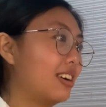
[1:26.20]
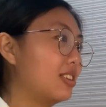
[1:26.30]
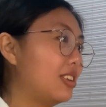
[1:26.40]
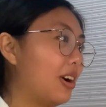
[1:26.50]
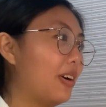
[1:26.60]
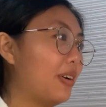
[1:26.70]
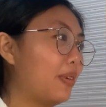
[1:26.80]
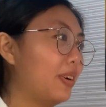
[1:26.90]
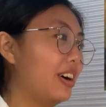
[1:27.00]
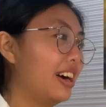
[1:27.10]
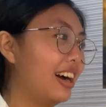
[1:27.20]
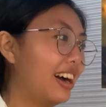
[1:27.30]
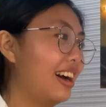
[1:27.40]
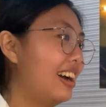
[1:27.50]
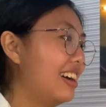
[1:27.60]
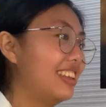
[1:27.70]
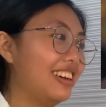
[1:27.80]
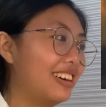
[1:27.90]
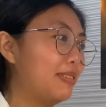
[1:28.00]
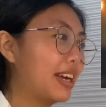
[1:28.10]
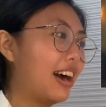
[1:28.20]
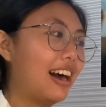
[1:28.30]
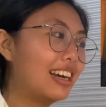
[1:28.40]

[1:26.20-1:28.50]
No, oh my god.